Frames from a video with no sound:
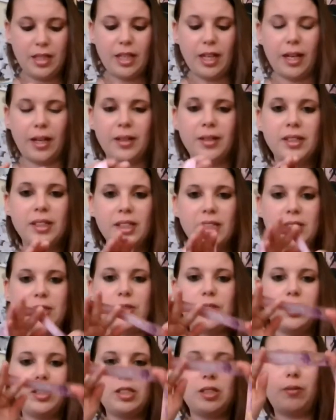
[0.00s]
Yeah,
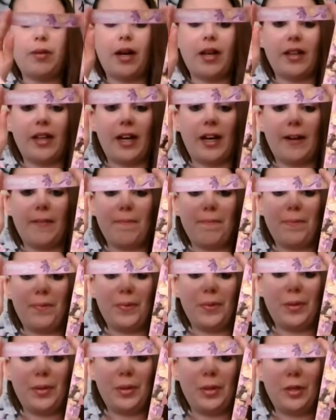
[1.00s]
I usually wear that
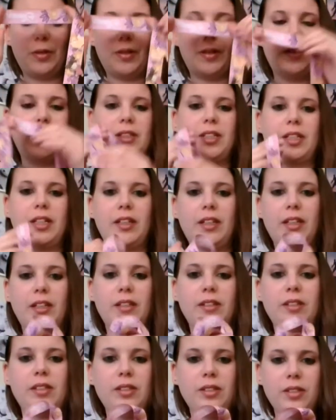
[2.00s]
around the, and
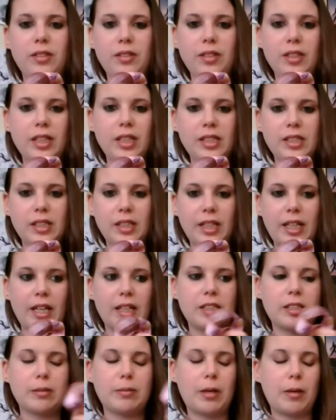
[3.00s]
then usually
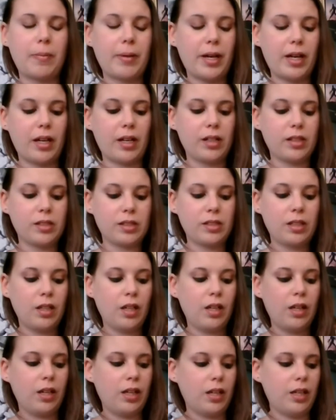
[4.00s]
get to my pass.
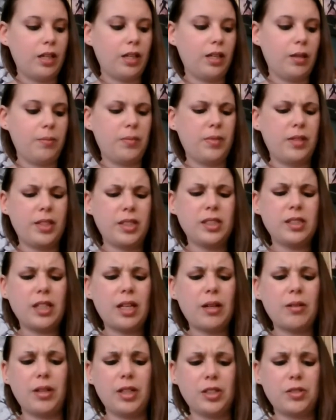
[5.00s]
Um, the
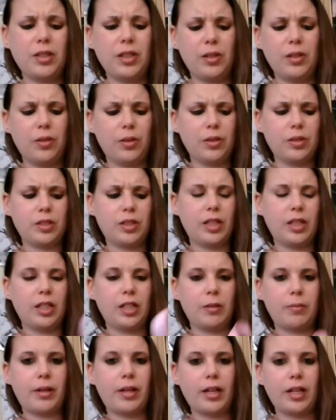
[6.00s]
discount is really good in
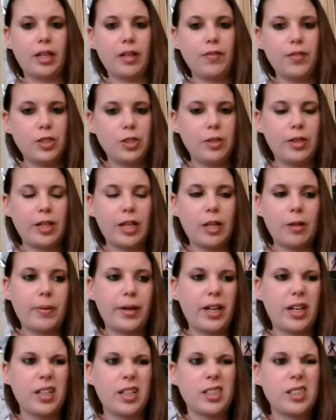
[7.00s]
the park if you do get a
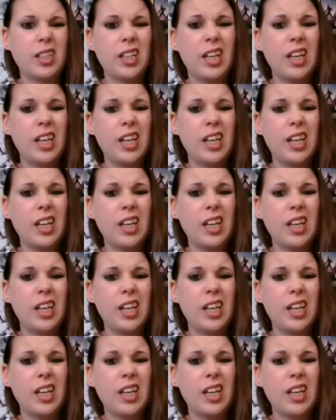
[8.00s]
pass,